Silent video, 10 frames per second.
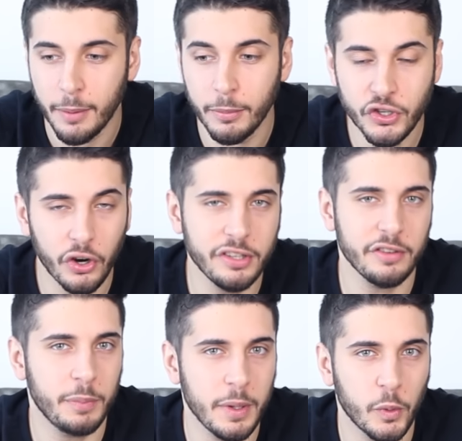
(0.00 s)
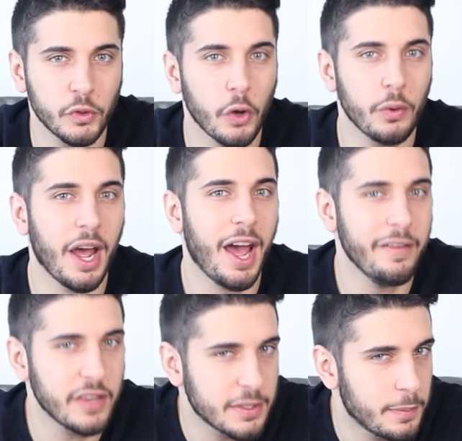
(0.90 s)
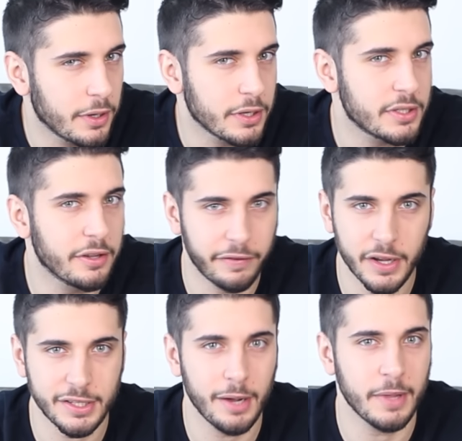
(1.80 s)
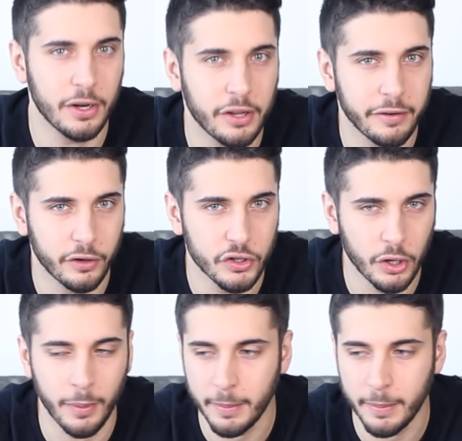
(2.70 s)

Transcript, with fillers: majority of people don't have experience the first time they're looking for a job.